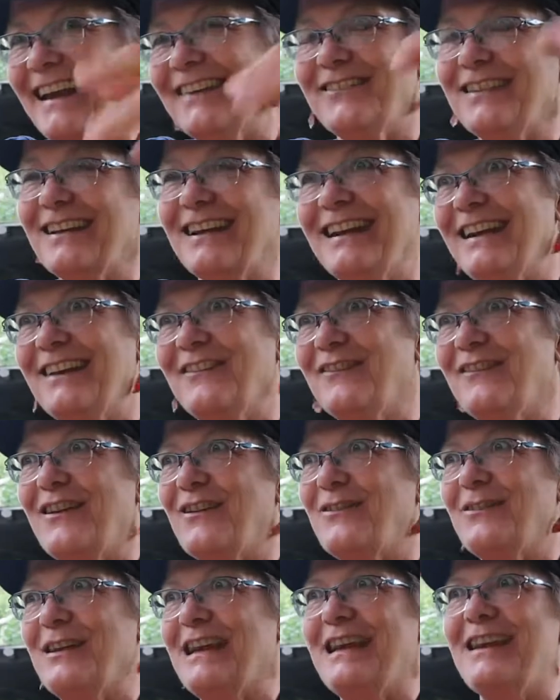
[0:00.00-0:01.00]
in a
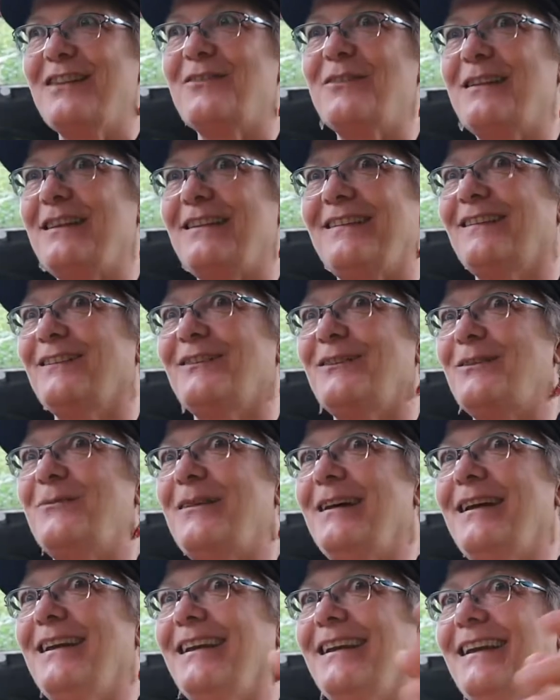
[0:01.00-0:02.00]
very eerie sort of
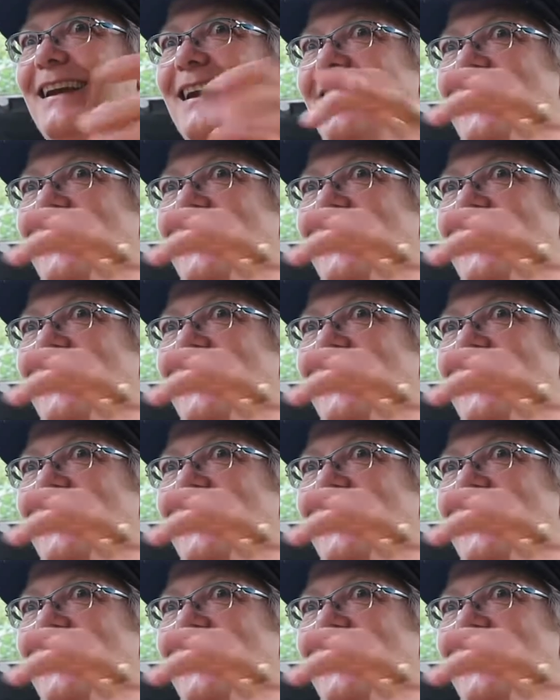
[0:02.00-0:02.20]
way.